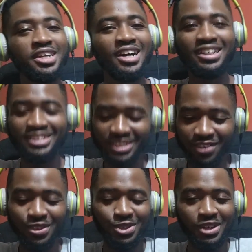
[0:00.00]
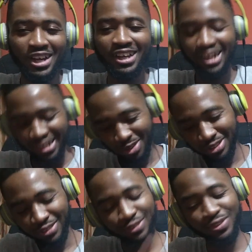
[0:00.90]
it hot, never try
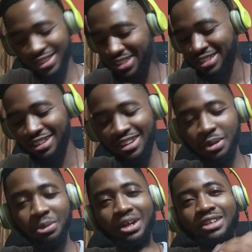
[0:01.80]
see, yeah,